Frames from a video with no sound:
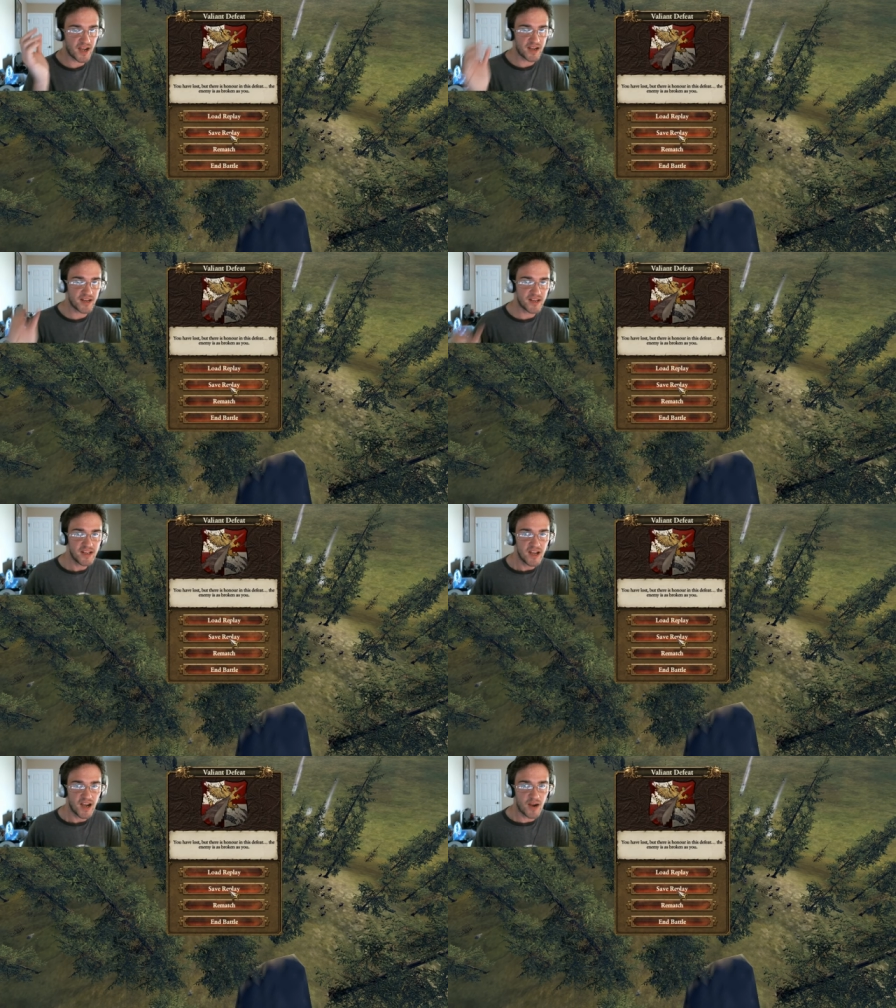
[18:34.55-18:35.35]
I,
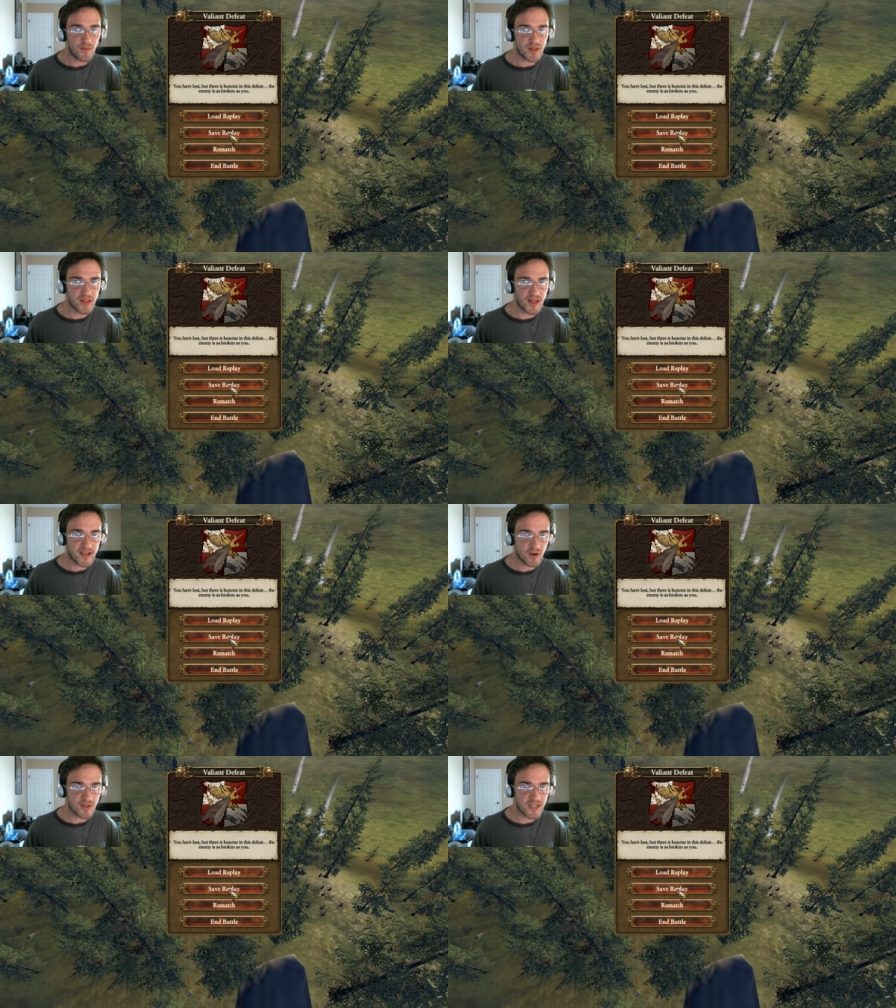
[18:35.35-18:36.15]
I really
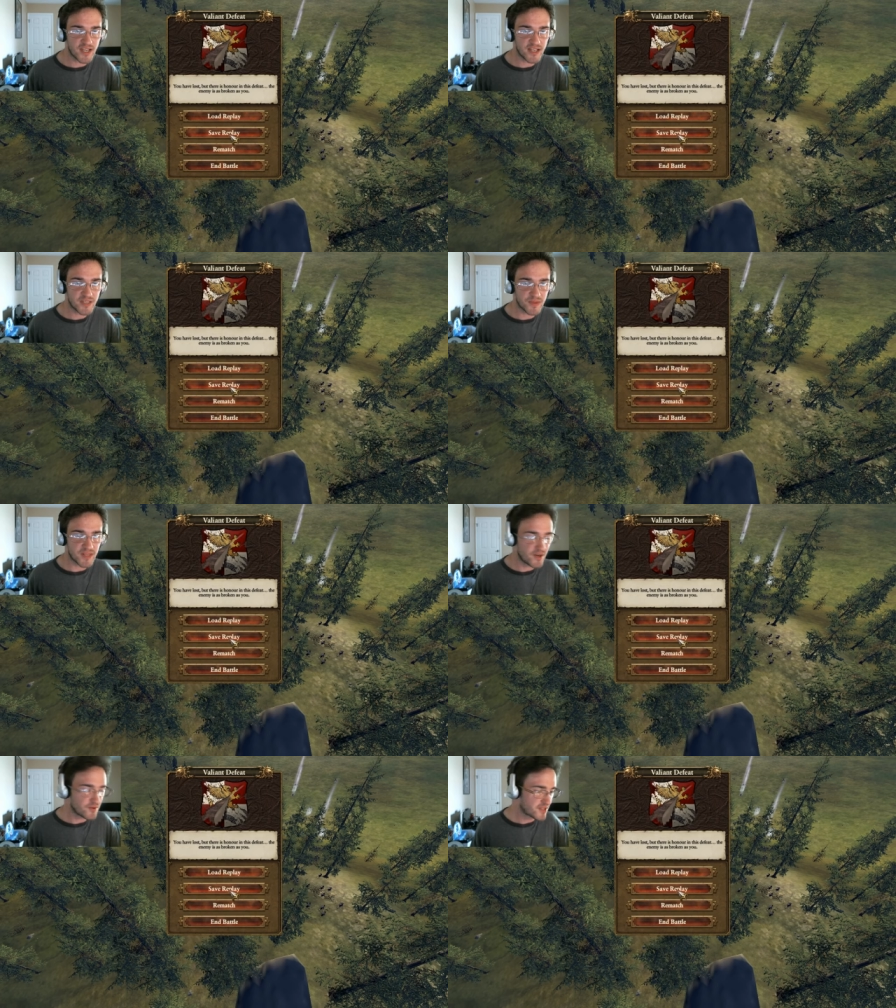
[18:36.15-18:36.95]
like R T S,
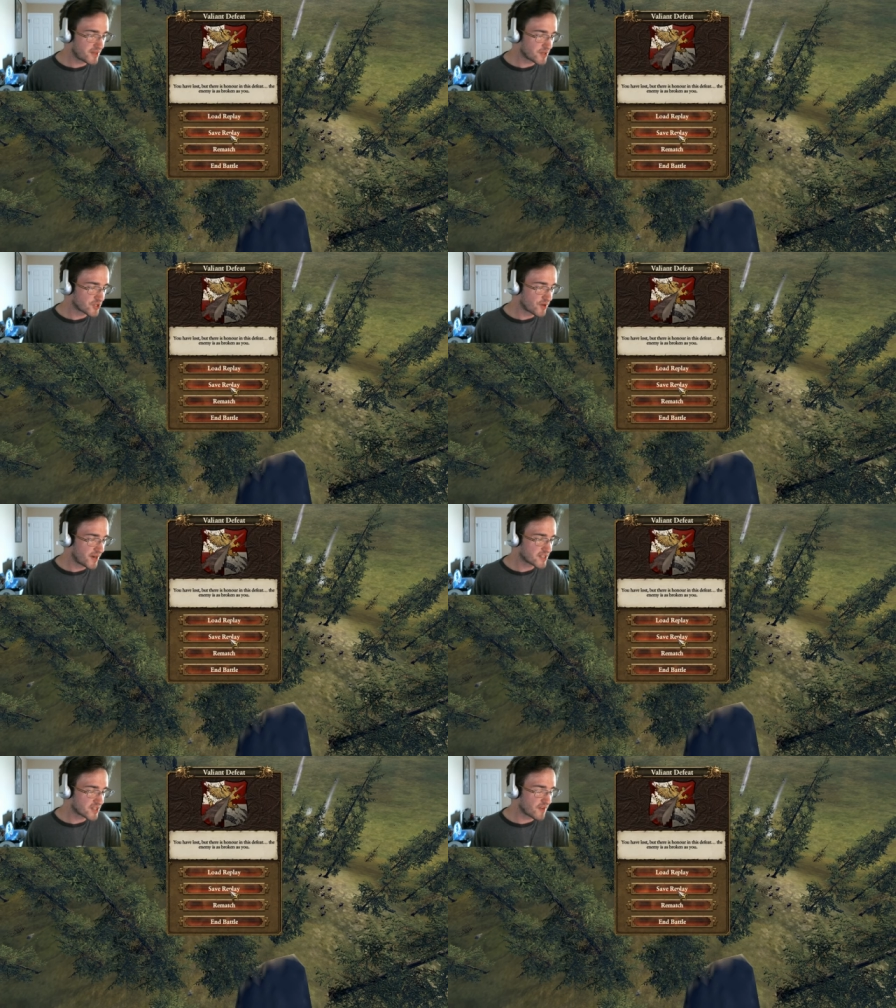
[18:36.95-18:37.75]
but they don't seem to
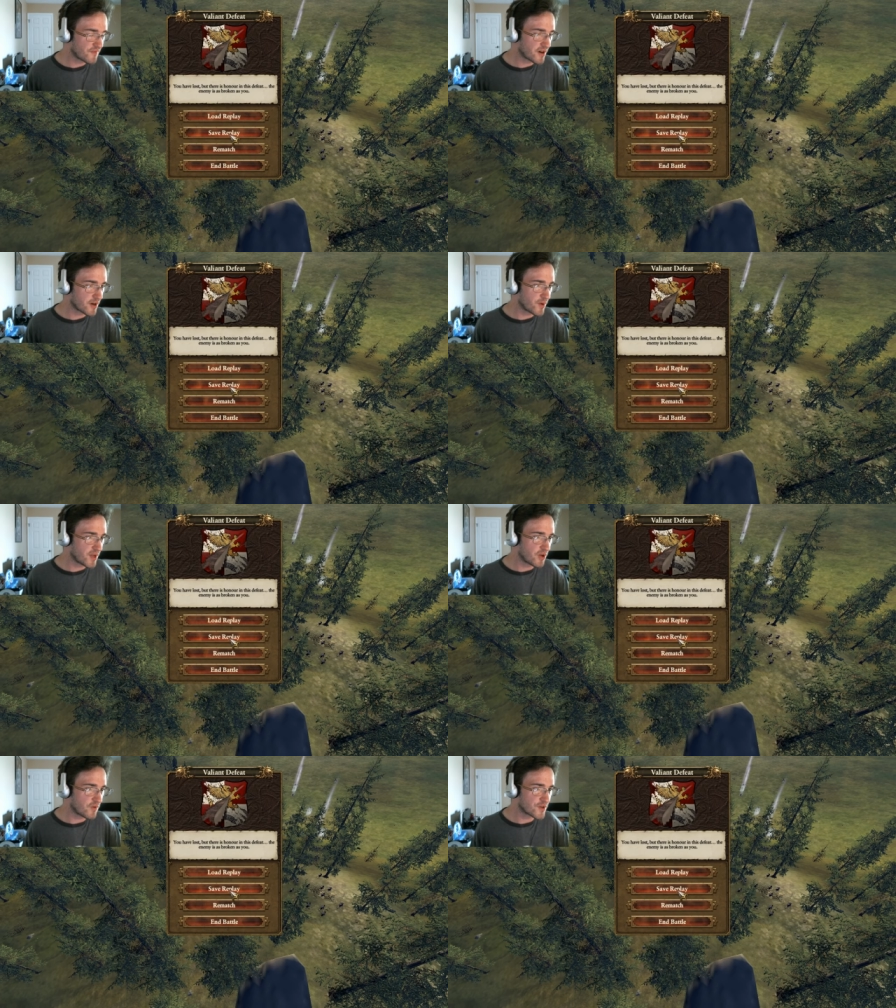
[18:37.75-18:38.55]
translate very
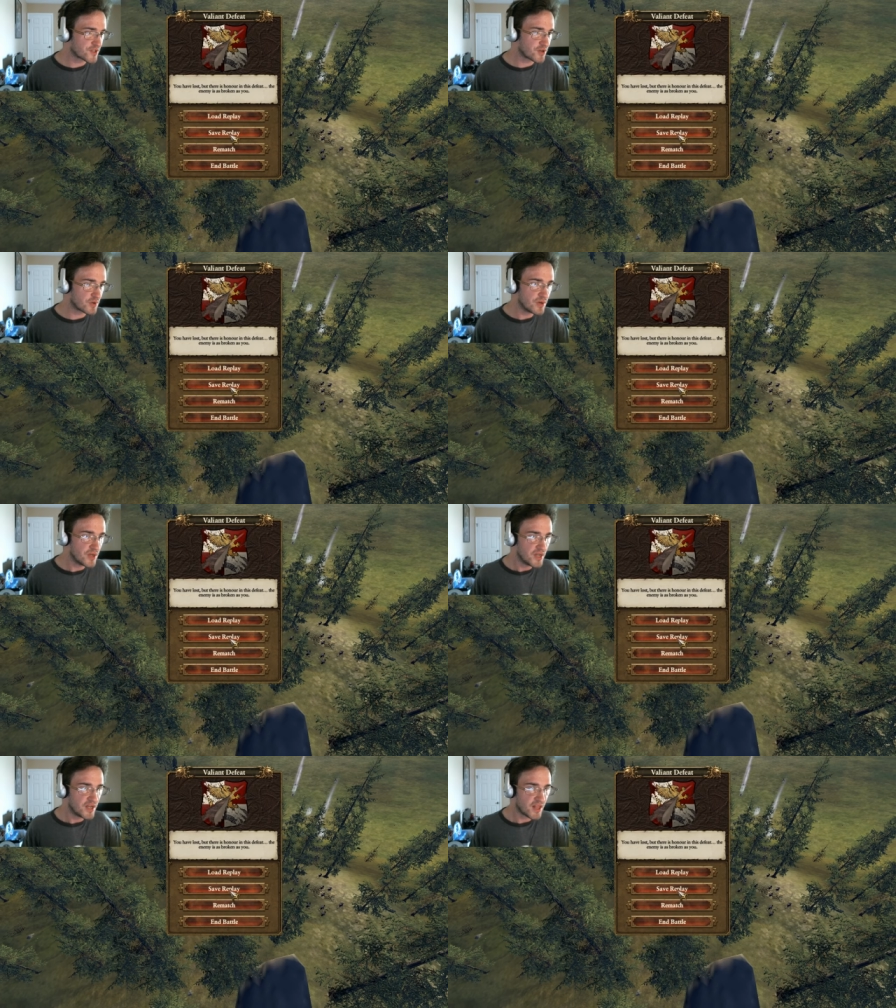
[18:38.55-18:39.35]
well over to,
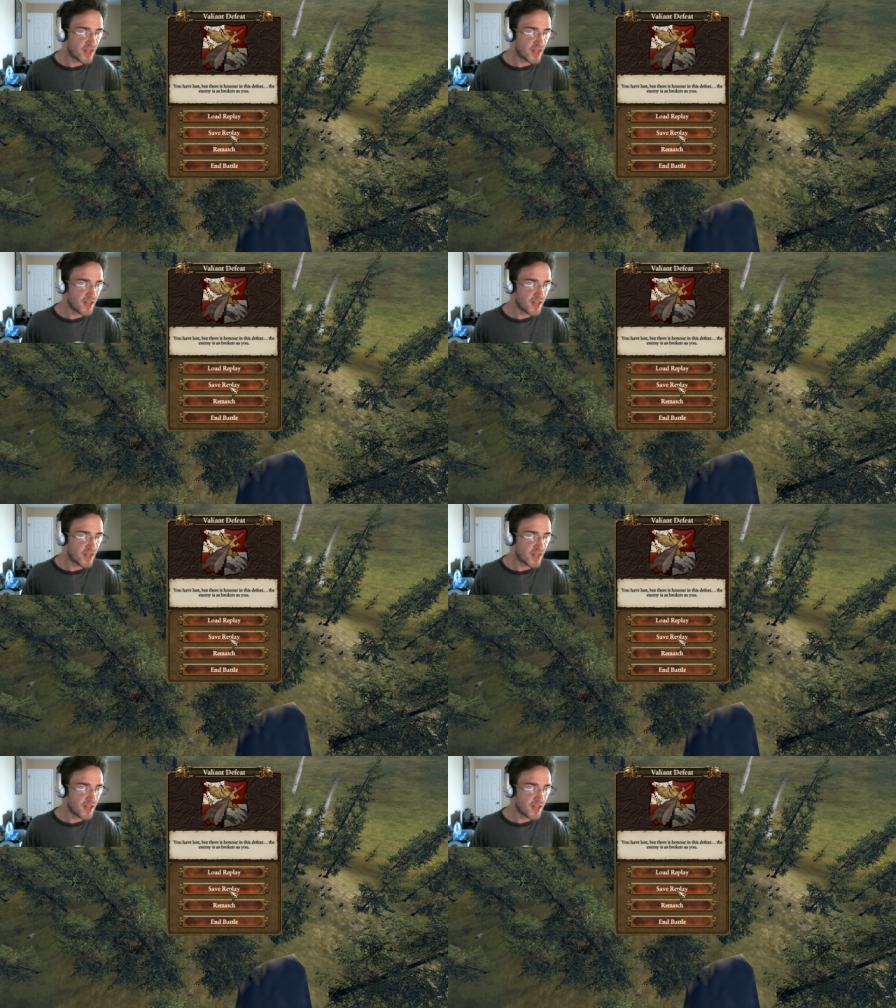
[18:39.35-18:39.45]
